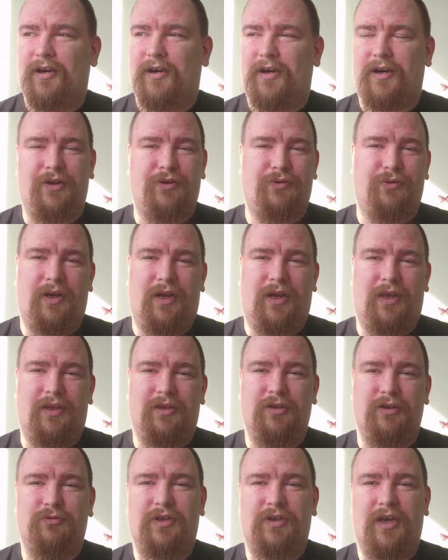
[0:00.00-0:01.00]
I really
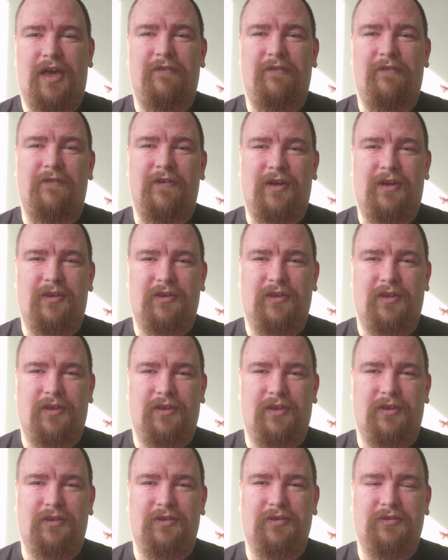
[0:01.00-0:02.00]
don't have
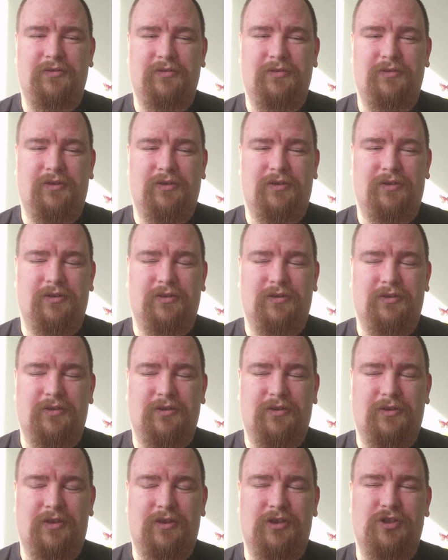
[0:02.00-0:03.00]
anything
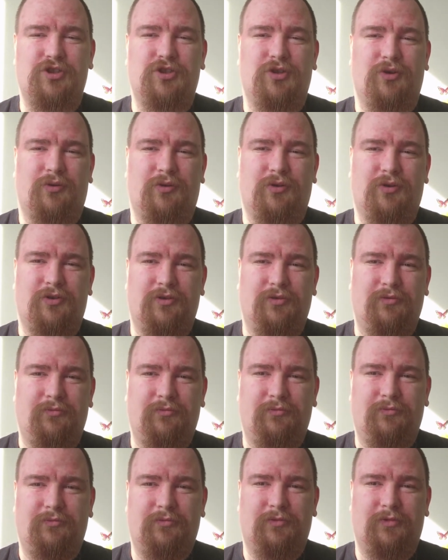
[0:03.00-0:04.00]
in stock.
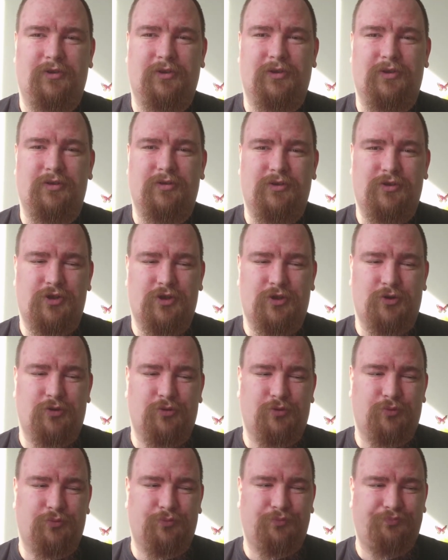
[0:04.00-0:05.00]

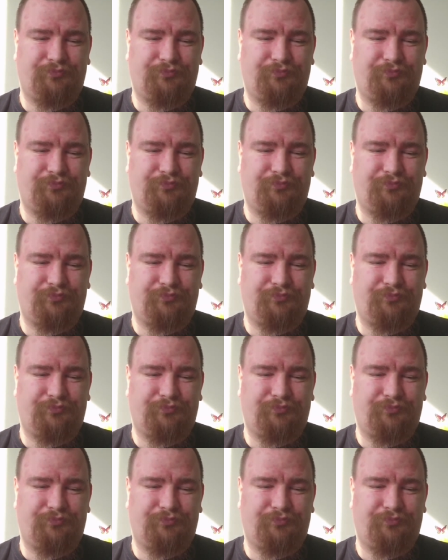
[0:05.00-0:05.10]
So